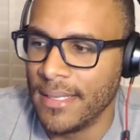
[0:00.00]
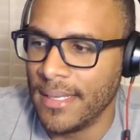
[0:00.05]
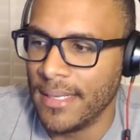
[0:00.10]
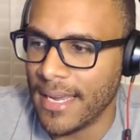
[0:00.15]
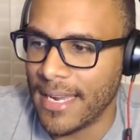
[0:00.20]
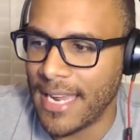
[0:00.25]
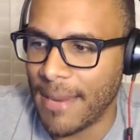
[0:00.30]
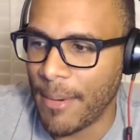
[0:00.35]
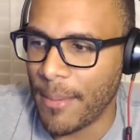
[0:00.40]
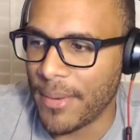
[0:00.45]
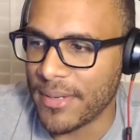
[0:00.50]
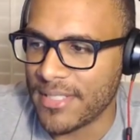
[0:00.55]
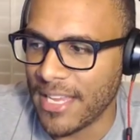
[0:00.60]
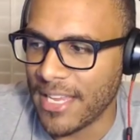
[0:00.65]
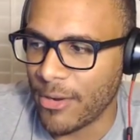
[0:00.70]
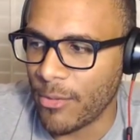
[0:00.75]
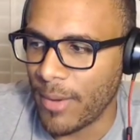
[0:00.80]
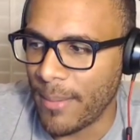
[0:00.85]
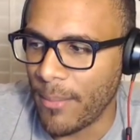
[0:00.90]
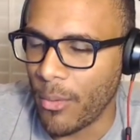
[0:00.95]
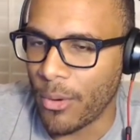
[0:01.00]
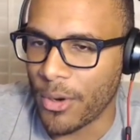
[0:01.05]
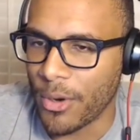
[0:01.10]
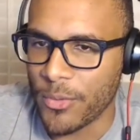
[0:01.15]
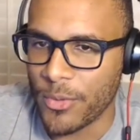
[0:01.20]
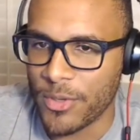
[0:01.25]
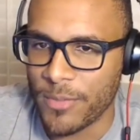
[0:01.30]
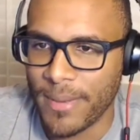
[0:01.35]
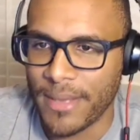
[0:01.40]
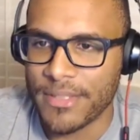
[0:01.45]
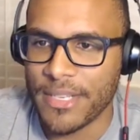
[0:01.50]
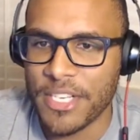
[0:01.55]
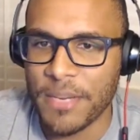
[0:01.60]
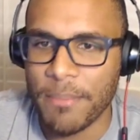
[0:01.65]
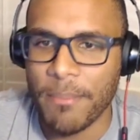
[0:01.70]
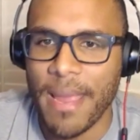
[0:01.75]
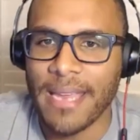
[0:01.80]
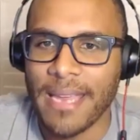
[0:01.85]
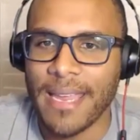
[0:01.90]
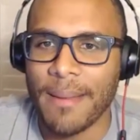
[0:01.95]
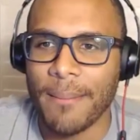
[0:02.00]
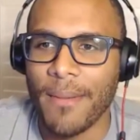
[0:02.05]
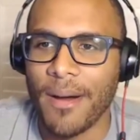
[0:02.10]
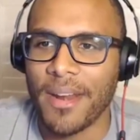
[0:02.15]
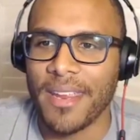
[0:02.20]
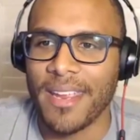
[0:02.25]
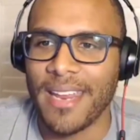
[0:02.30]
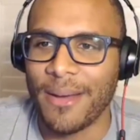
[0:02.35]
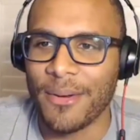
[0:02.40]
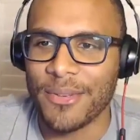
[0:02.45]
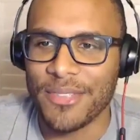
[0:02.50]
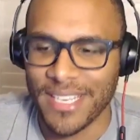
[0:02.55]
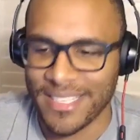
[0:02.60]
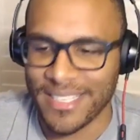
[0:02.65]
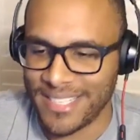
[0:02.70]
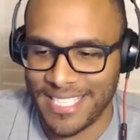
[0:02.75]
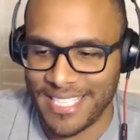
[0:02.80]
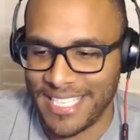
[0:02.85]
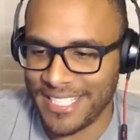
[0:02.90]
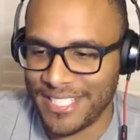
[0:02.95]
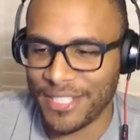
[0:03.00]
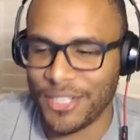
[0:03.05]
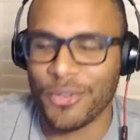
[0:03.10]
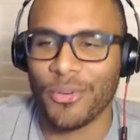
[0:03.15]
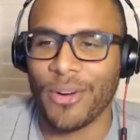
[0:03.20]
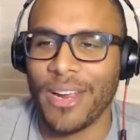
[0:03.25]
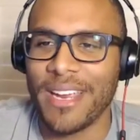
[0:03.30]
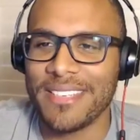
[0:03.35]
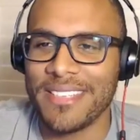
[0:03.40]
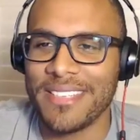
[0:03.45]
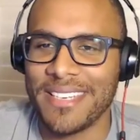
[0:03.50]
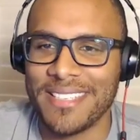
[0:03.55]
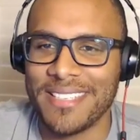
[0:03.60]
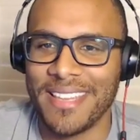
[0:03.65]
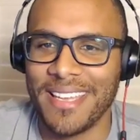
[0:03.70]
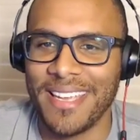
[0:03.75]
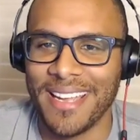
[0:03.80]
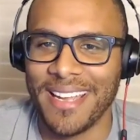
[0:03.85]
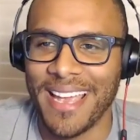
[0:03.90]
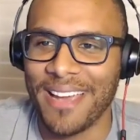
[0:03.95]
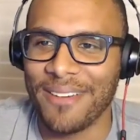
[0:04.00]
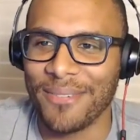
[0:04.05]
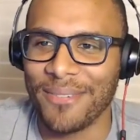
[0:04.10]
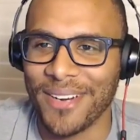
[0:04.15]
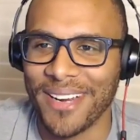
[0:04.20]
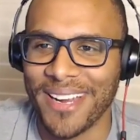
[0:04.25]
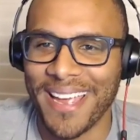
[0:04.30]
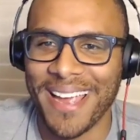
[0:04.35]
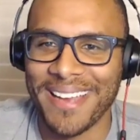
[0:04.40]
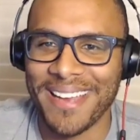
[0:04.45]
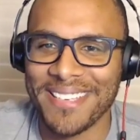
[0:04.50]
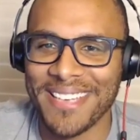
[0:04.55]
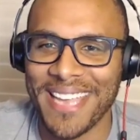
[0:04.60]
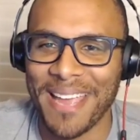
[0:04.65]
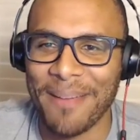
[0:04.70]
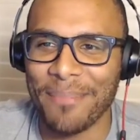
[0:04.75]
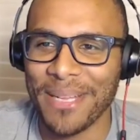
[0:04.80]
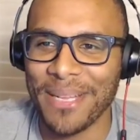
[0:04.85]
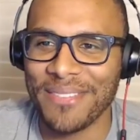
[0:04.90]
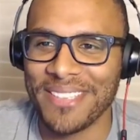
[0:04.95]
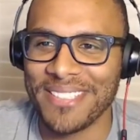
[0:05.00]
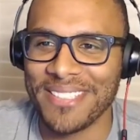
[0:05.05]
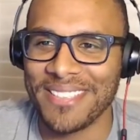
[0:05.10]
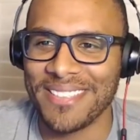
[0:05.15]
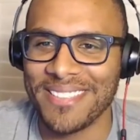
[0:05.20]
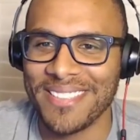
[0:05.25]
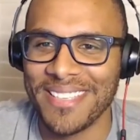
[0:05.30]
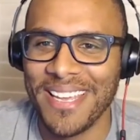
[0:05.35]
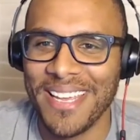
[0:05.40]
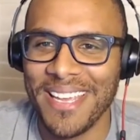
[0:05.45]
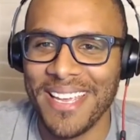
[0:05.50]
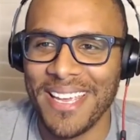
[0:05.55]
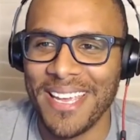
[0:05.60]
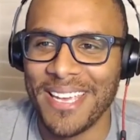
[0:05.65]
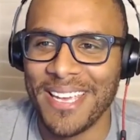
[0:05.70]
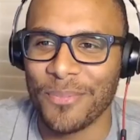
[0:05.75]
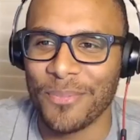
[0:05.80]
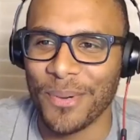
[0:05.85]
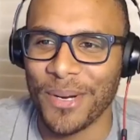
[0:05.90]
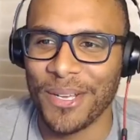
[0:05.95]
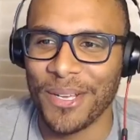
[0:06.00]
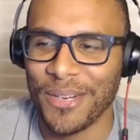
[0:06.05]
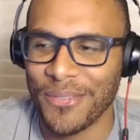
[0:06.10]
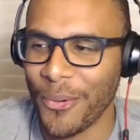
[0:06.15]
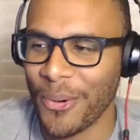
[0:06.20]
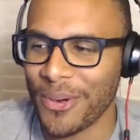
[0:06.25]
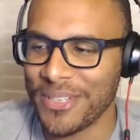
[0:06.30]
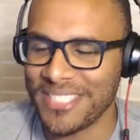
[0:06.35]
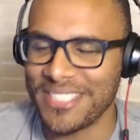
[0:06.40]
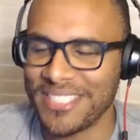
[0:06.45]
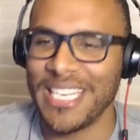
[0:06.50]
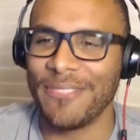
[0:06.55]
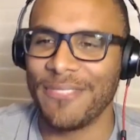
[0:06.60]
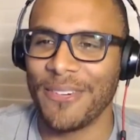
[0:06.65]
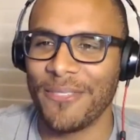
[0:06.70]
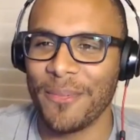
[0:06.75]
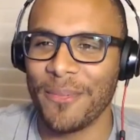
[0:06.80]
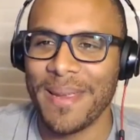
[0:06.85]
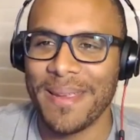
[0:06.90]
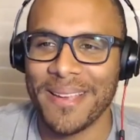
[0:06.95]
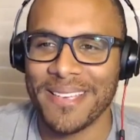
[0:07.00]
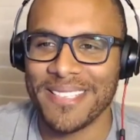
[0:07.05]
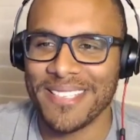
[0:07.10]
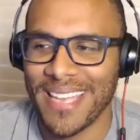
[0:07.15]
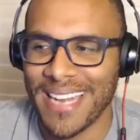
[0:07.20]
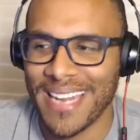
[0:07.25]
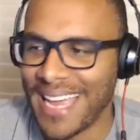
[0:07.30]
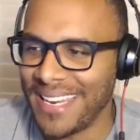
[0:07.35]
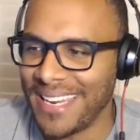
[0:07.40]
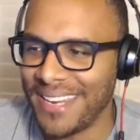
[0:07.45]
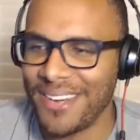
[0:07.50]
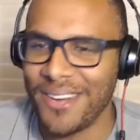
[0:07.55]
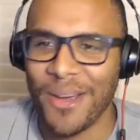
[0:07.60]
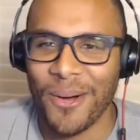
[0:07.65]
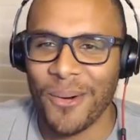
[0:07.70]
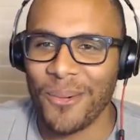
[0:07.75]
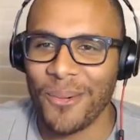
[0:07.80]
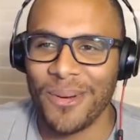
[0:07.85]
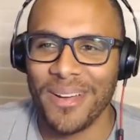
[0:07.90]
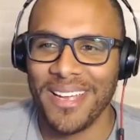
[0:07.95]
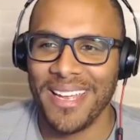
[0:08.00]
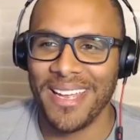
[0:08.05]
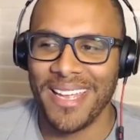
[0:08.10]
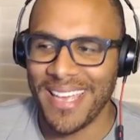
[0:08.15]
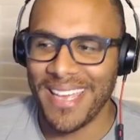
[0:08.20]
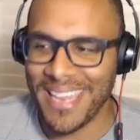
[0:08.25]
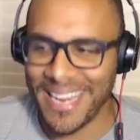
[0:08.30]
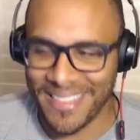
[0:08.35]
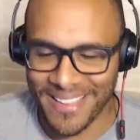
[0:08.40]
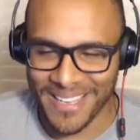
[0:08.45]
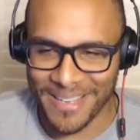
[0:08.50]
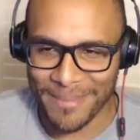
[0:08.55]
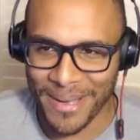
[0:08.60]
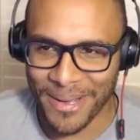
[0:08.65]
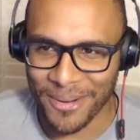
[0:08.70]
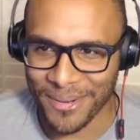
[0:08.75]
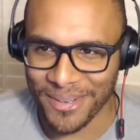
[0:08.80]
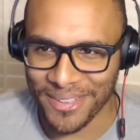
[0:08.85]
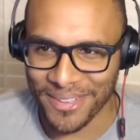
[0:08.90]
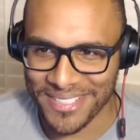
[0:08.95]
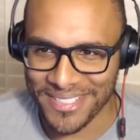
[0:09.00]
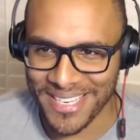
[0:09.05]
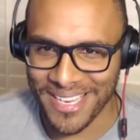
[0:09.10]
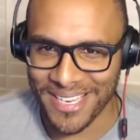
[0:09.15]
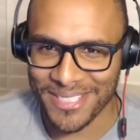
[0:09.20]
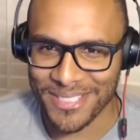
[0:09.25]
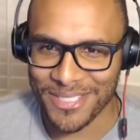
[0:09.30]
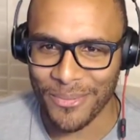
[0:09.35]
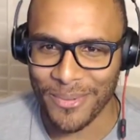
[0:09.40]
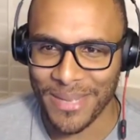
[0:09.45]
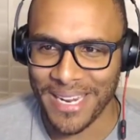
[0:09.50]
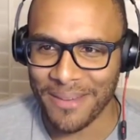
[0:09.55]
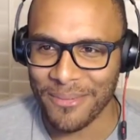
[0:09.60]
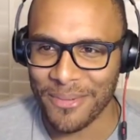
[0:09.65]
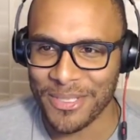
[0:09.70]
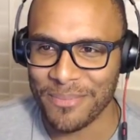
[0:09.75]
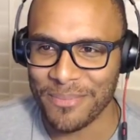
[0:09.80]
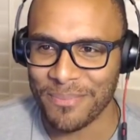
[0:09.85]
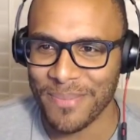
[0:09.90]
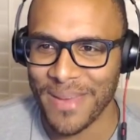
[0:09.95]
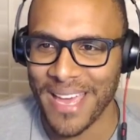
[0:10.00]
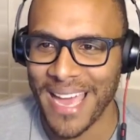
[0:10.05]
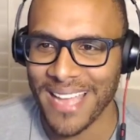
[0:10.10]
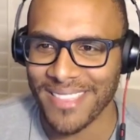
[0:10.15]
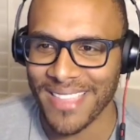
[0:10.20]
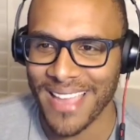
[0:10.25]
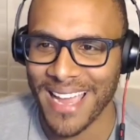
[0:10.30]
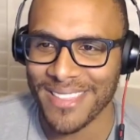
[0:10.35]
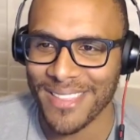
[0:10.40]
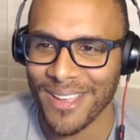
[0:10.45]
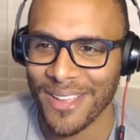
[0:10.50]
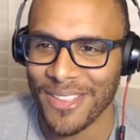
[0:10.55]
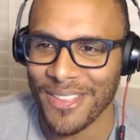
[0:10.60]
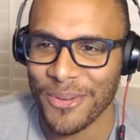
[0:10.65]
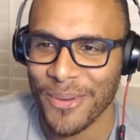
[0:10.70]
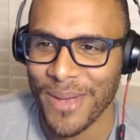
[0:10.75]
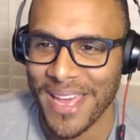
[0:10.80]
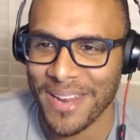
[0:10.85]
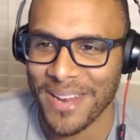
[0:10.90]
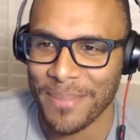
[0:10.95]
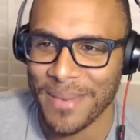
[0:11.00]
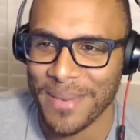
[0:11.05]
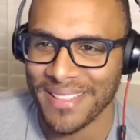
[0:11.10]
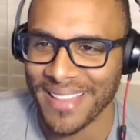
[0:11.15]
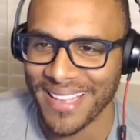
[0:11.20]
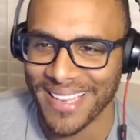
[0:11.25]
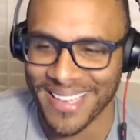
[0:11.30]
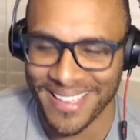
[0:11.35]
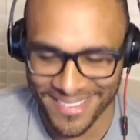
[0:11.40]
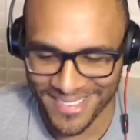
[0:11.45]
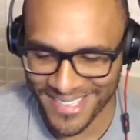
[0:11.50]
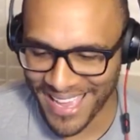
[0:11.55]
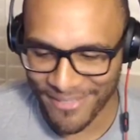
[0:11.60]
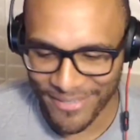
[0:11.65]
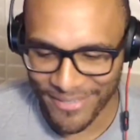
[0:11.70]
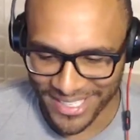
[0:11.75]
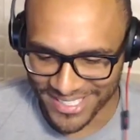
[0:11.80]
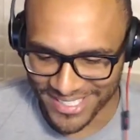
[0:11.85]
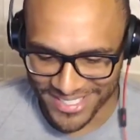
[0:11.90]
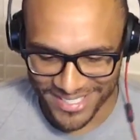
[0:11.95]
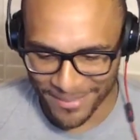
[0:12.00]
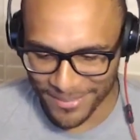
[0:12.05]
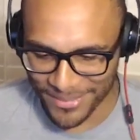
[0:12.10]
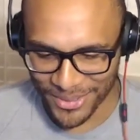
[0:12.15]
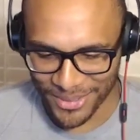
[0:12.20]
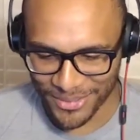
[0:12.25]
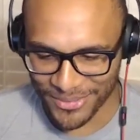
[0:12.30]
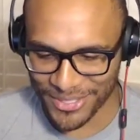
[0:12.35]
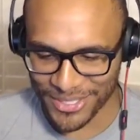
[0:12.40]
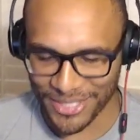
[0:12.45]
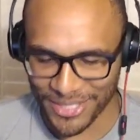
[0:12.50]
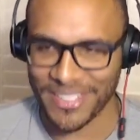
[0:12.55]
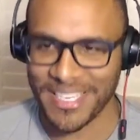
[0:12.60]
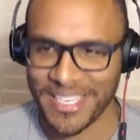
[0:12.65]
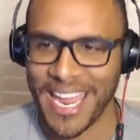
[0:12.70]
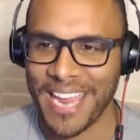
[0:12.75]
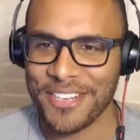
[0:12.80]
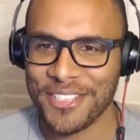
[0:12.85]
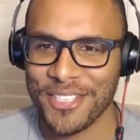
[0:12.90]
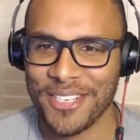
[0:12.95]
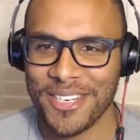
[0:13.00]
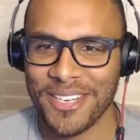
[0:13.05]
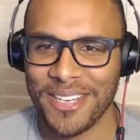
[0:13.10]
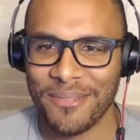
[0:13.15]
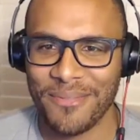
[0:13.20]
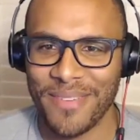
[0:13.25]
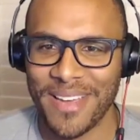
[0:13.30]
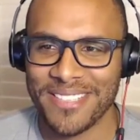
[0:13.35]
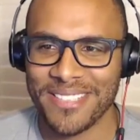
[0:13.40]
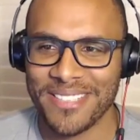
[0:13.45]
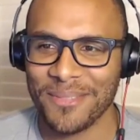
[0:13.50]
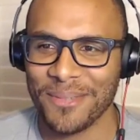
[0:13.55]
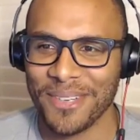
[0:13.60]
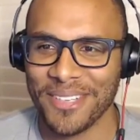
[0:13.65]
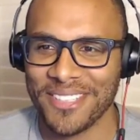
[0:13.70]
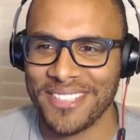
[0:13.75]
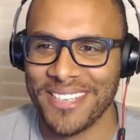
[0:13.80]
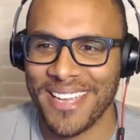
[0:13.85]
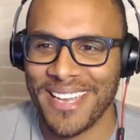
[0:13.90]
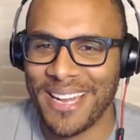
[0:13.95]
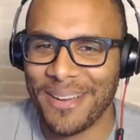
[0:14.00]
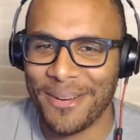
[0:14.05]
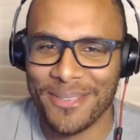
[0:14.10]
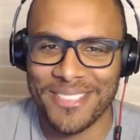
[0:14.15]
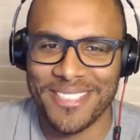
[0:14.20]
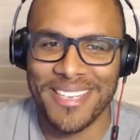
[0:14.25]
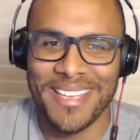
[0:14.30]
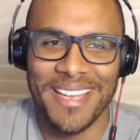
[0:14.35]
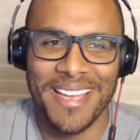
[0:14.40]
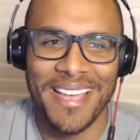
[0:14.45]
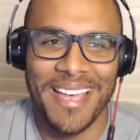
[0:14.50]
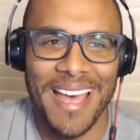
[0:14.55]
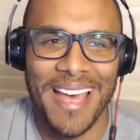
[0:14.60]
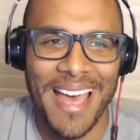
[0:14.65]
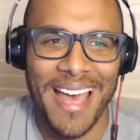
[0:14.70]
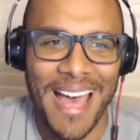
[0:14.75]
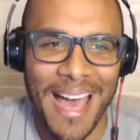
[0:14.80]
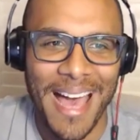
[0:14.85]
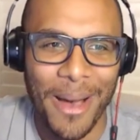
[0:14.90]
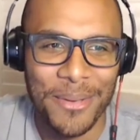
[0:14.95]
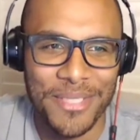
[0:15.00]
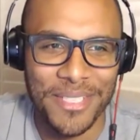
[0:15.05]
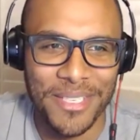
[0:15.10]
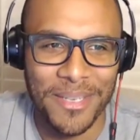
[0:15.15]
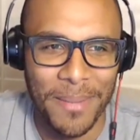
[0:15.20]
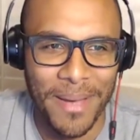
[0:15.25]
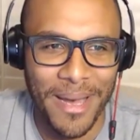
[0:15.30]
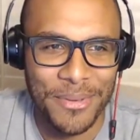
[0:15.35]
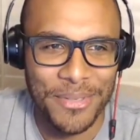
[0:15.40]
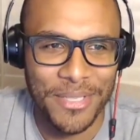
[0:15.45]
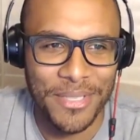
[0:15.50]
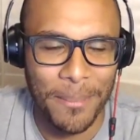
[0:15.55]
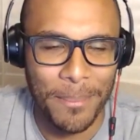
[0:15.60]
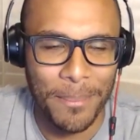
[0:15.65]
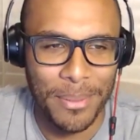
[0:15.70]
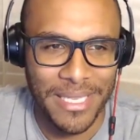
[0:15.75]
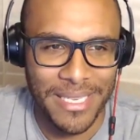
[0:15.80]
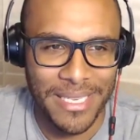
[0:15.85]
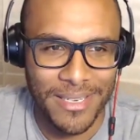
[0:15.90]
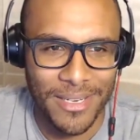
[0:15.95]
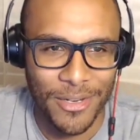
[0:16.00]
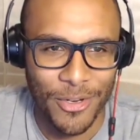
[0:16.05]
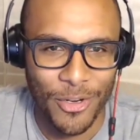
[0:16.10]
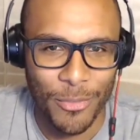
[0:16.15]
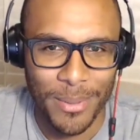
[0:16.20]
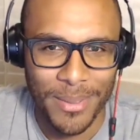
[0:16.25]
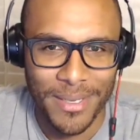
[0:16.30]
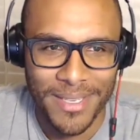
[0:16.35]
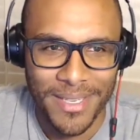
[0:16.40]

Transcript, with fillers: I can't remember exactly what my mortgage was, but I was actually making money. And I was like, this is the craziest thing ever. I just can't believe this is, is real. And of course it's different for me because again, I didn't know anything about real estate. And so when I was, I, I thought that you had to be like, have like a, some sort of certification to invest in real estate. I was, I was a, I was a complete noob.